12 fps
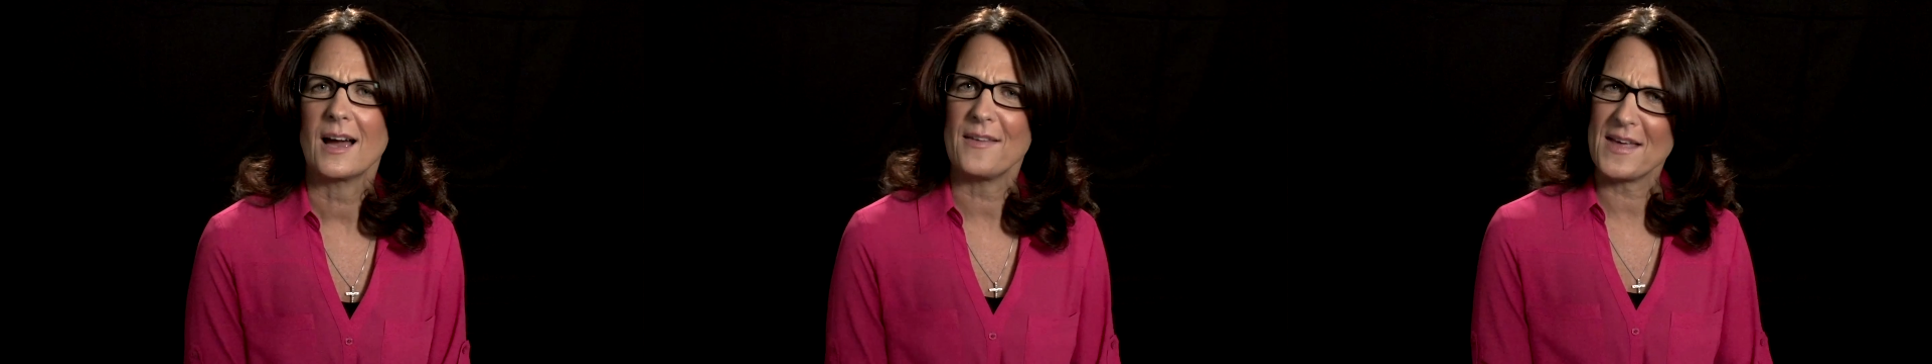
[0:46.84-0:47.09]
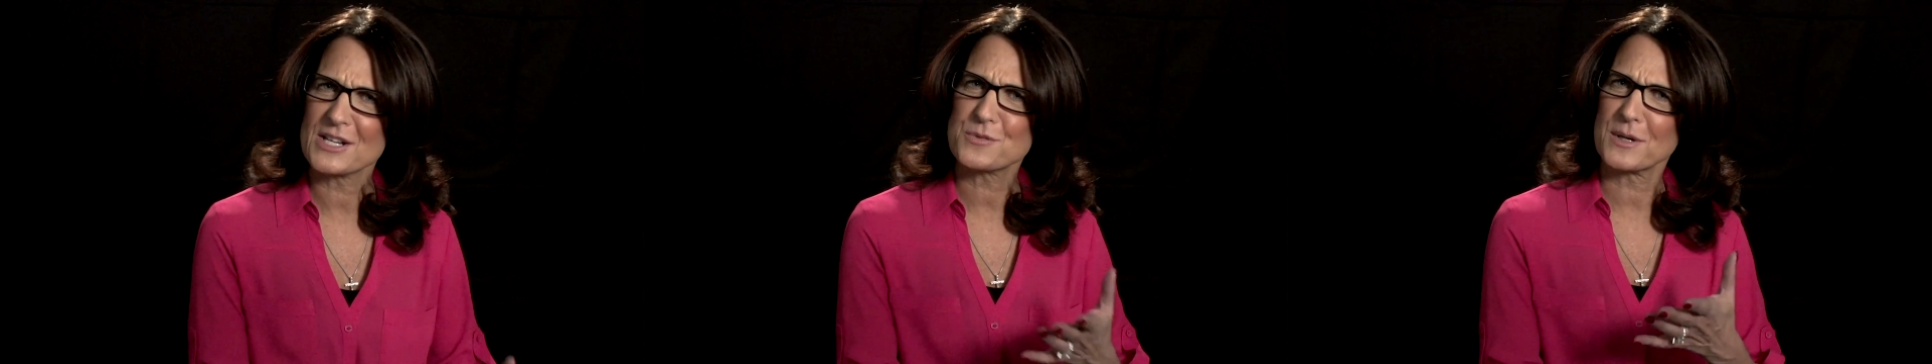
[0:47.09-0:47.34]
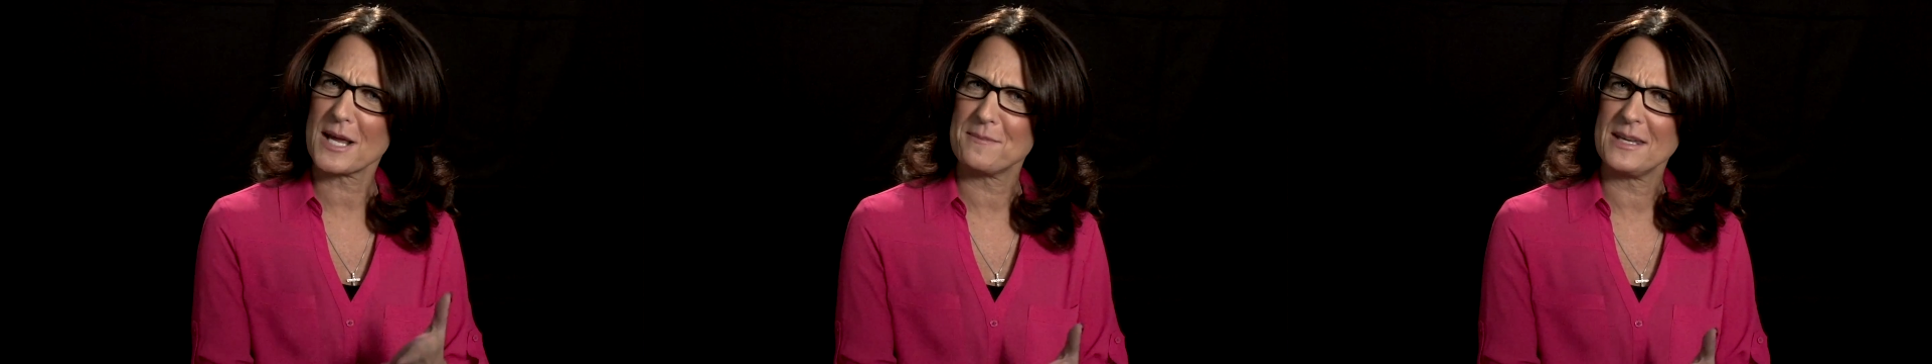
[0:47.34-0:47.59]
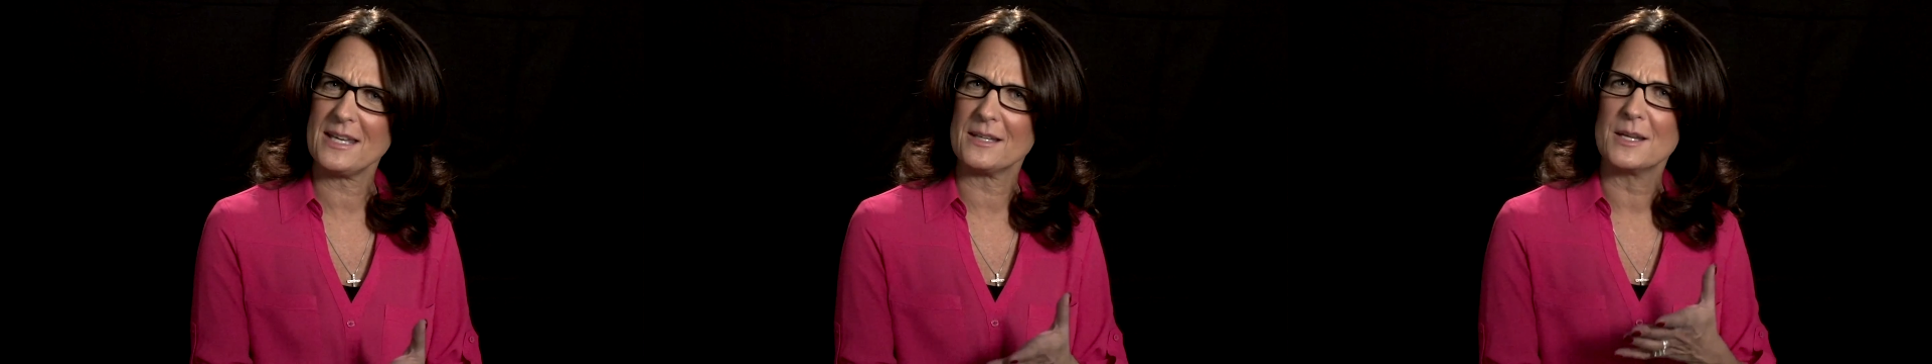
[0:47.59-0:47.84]
And that's what I
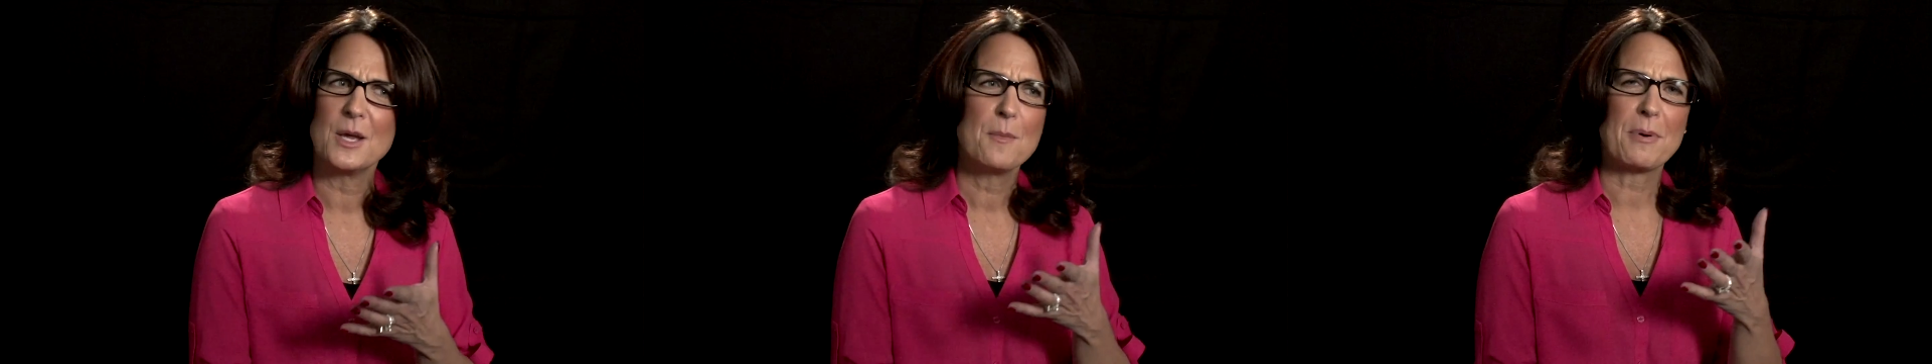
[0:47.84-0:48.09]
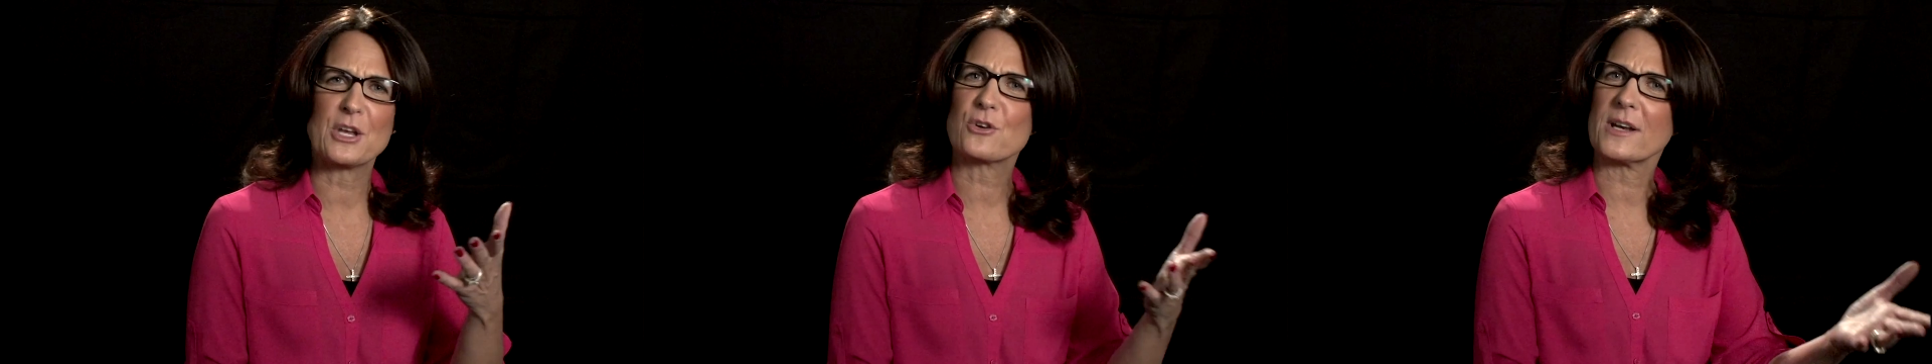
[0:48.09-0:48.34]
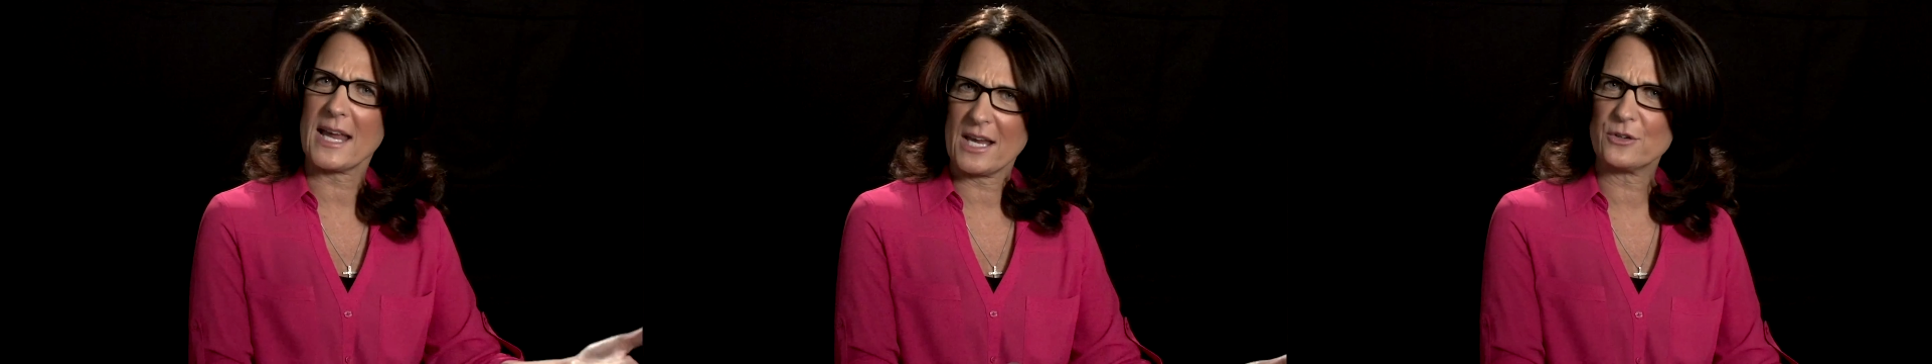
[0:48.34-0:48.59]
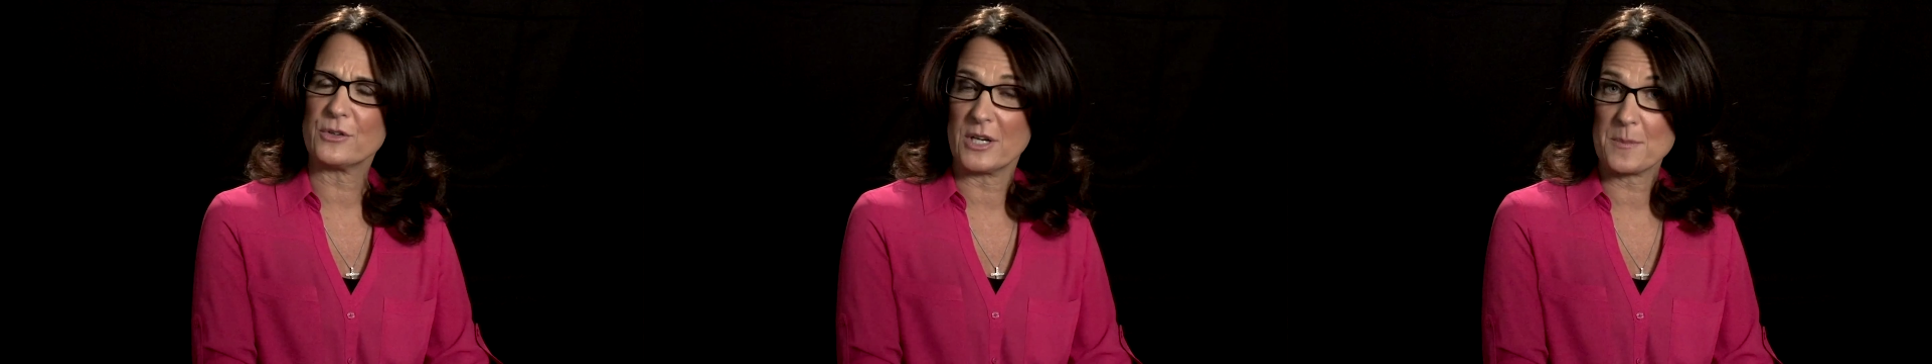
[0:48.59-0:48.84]
mean by you're gonna
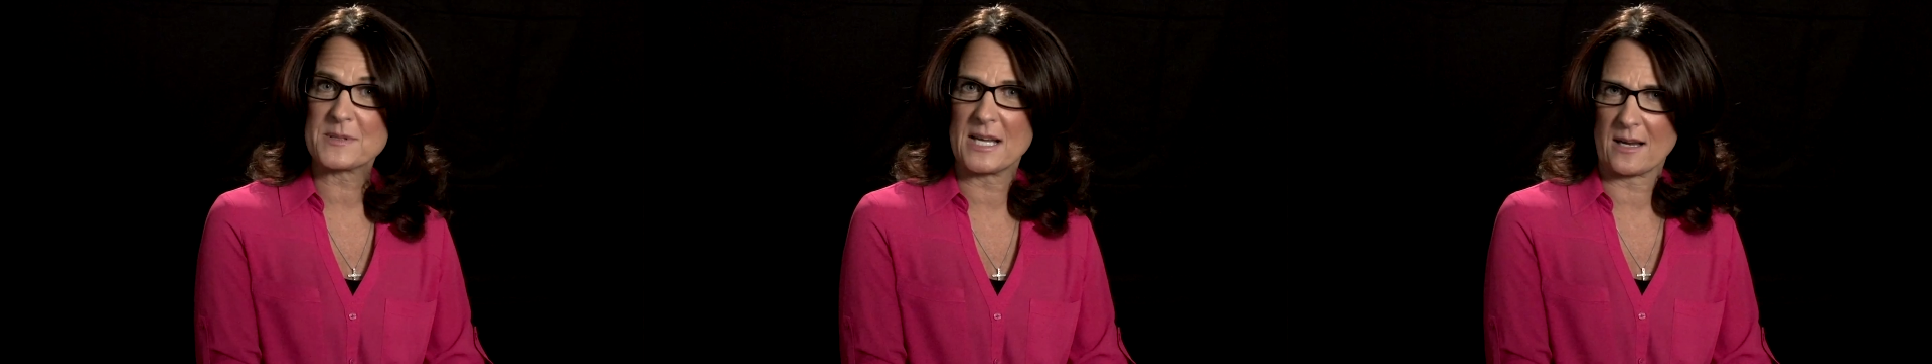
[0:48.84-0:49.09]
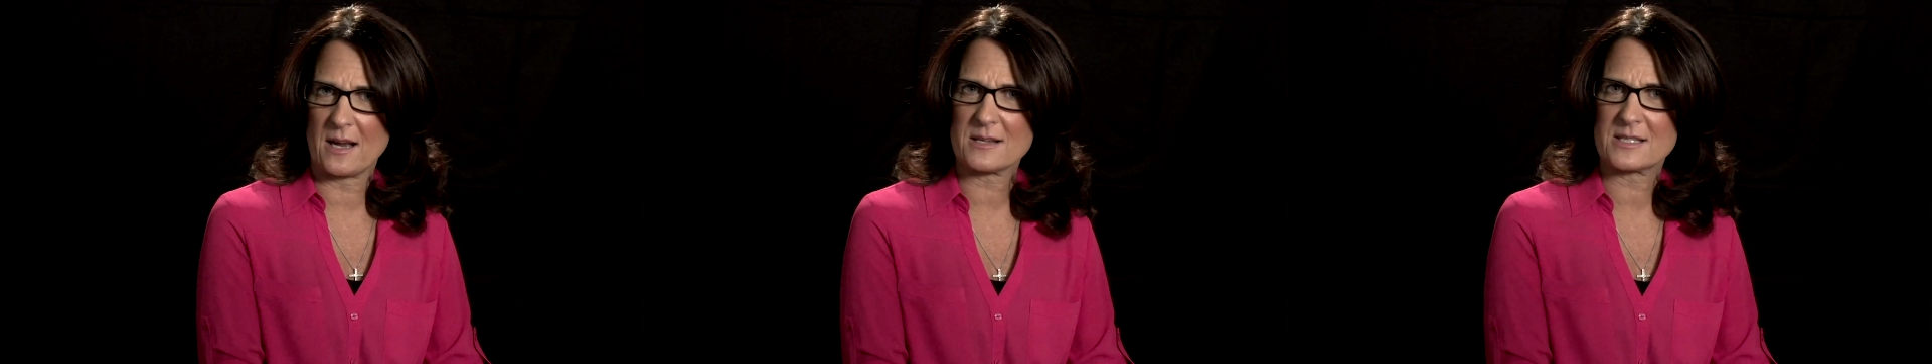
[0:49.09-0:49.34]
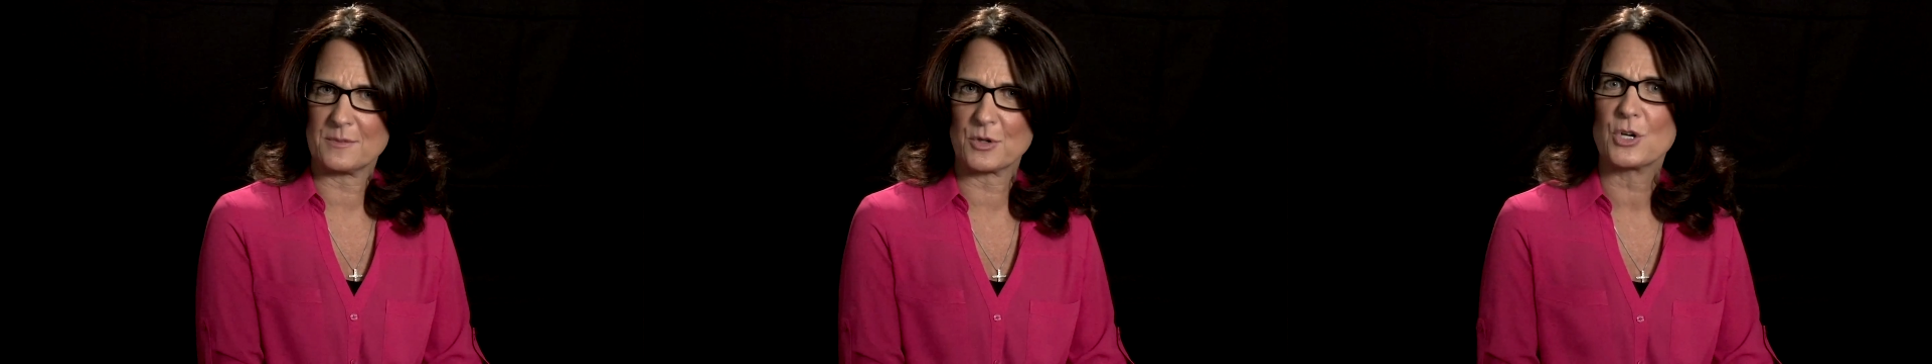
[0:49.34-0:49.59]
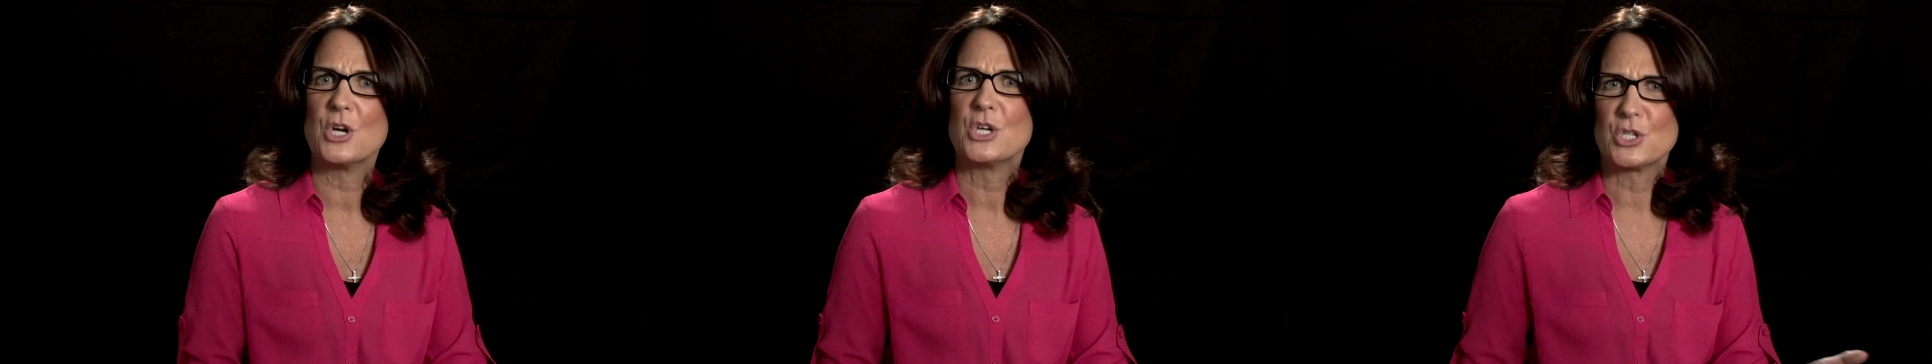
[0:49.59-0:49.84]
handle an upset
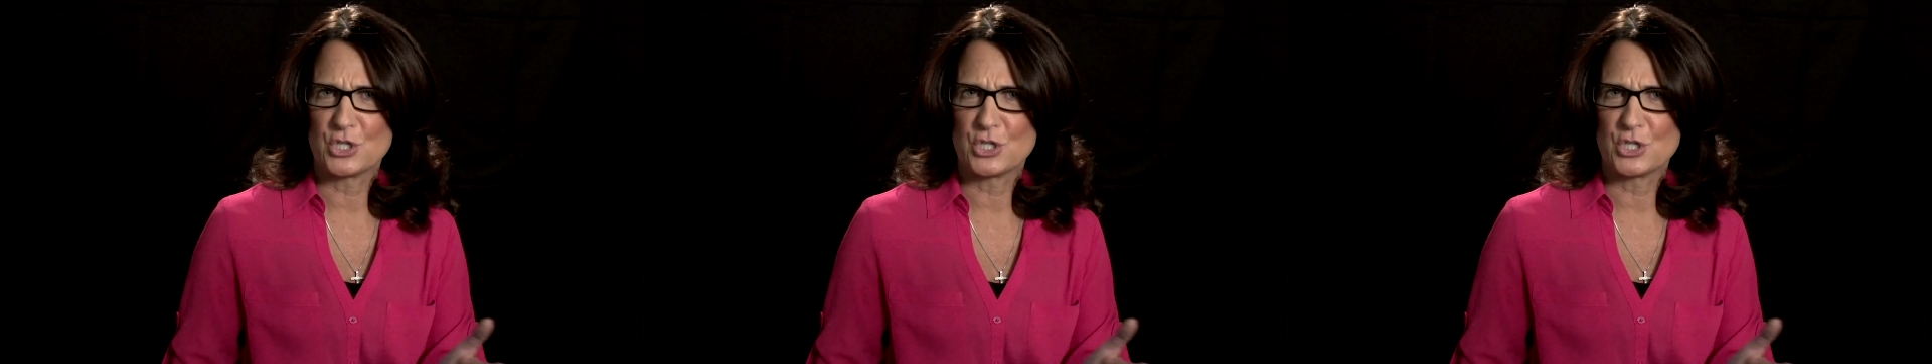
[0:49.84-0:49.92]
customer